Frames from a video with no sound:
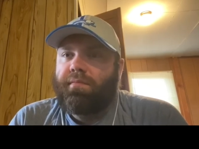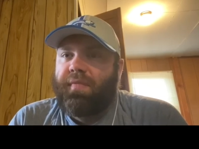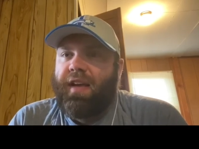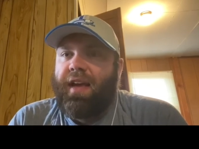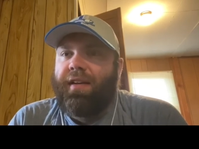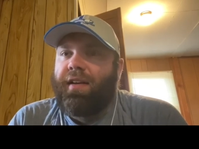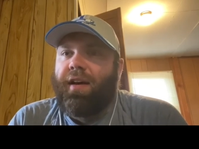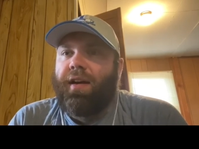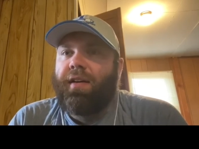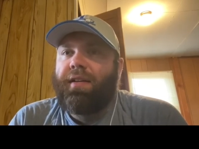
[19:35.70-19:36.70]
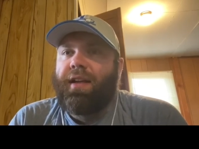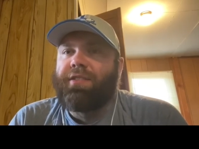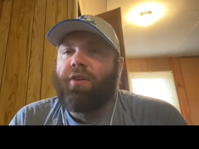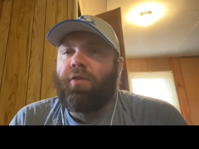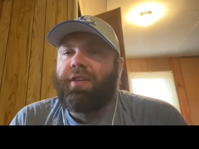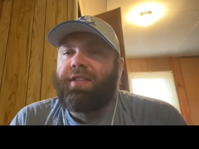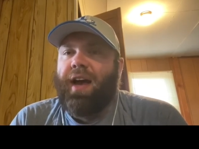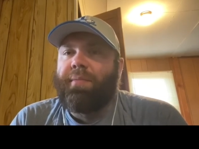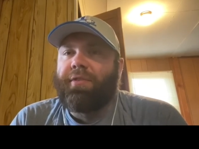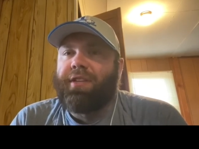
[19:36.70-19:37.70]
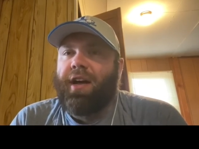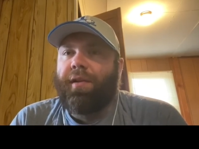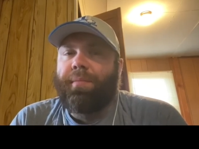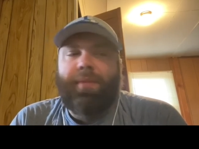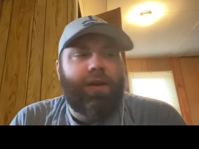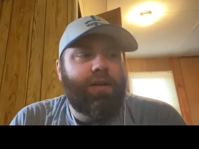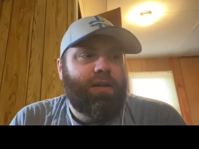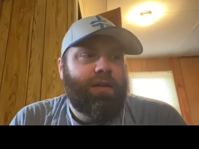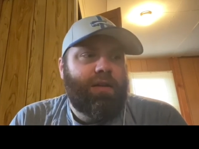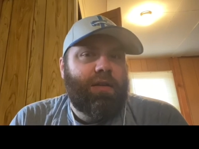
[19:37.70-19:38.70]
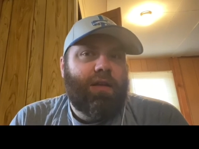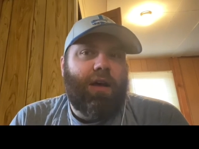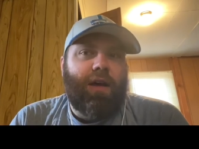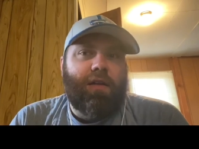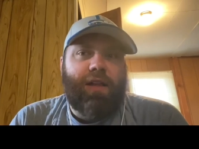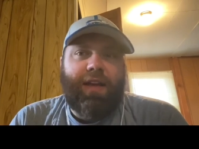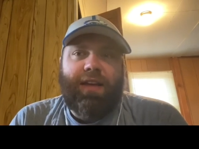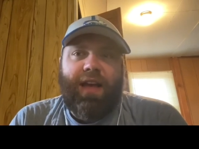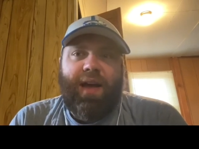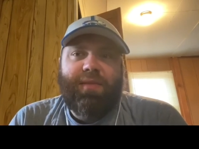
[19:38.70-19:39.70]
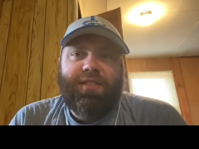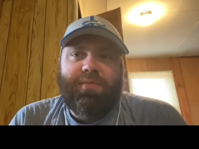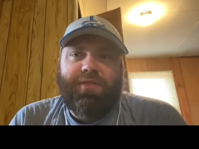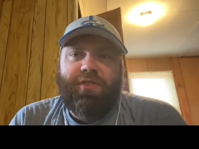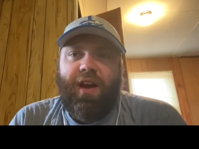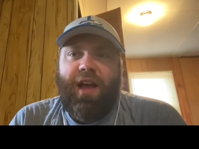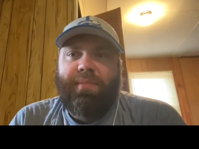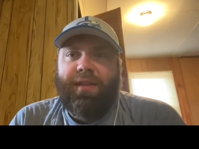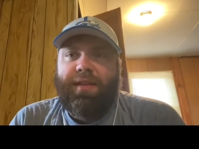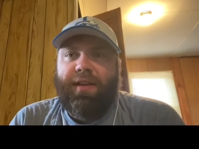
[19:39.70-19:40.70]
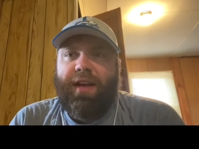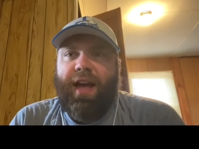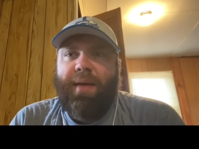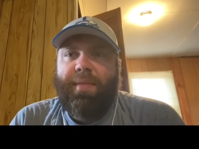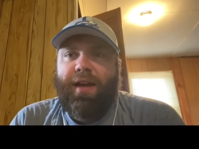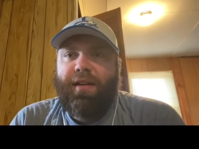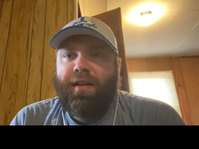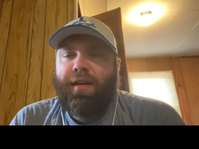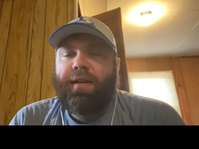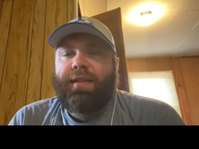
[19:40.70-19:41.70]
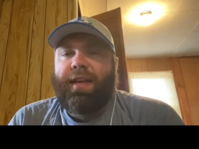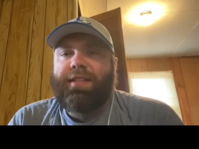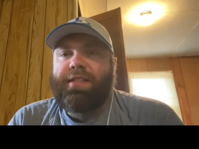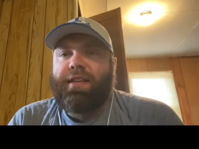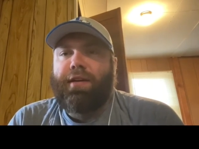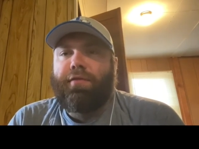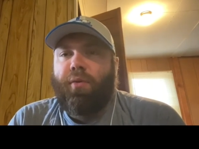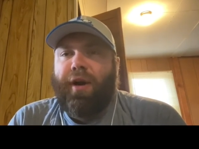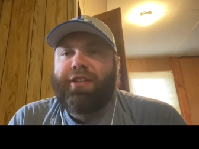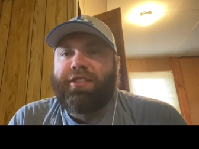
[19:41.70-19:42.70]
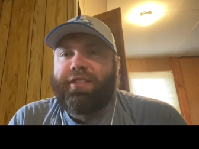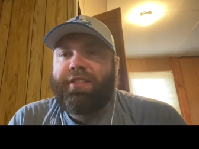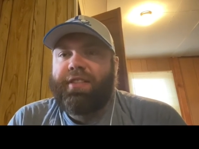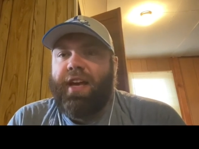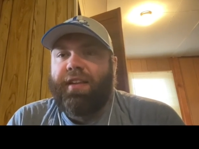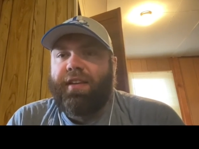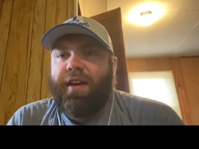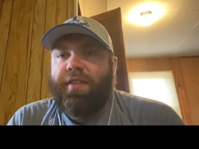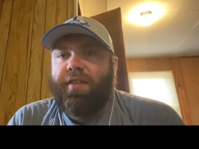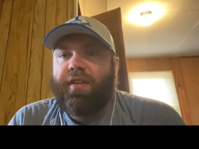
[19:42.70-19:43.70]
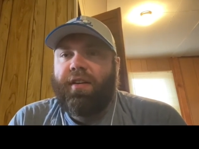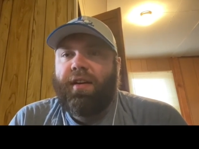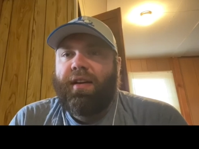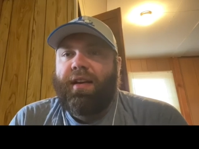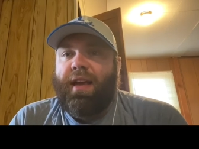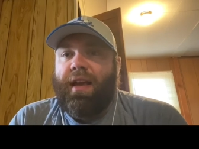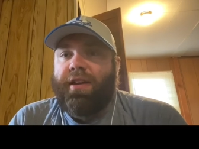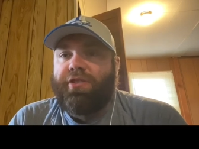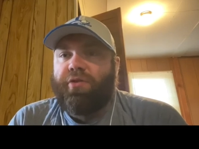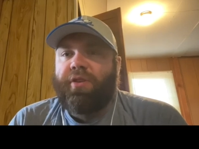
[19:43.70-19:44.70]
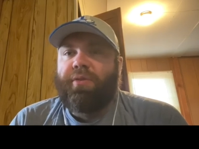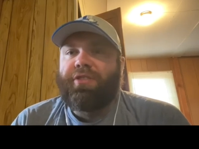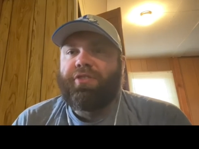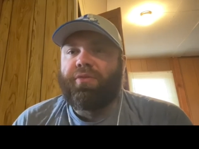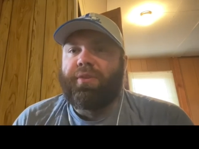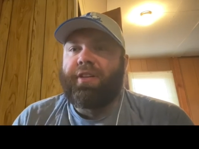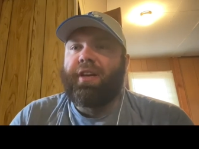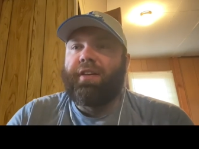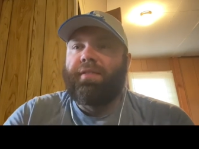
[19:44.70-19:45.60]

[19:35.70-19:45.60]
and it's only time will tell. But like, comment, subscribe, leave a comment. Thanks again for watching this, that, and the other, and enjoy the rest of your weekend.